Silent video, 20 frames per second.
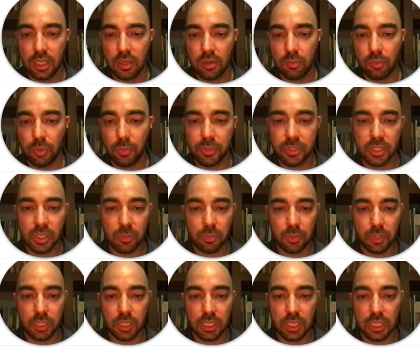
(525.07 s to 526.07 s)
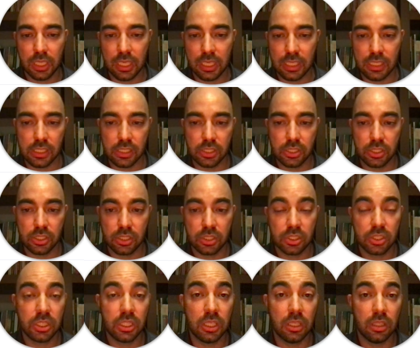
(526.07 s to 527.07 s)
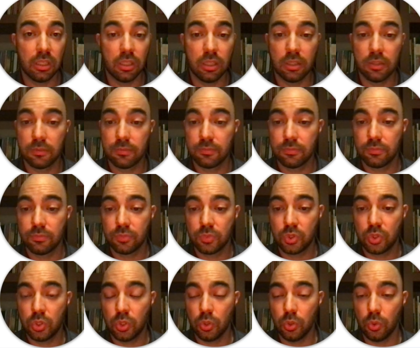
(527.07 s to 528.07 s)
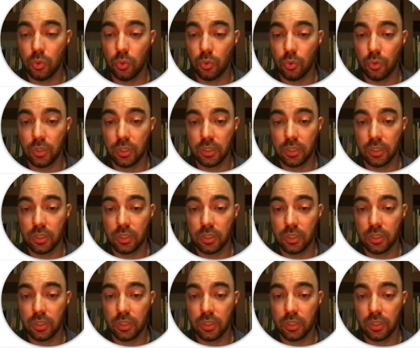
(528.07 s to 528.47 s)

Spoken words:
WebAssembly is still too